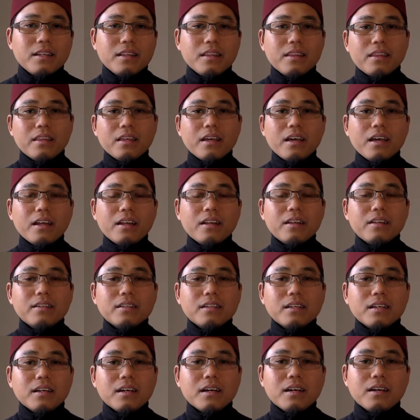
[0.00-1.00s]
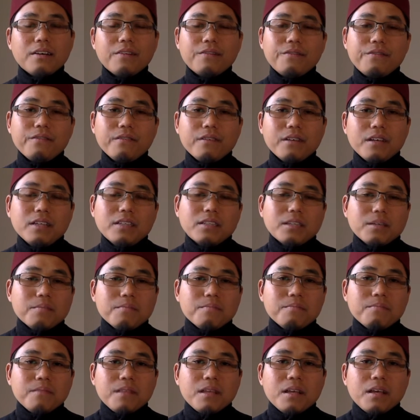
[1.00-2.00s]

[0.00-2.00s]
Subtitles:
than isim.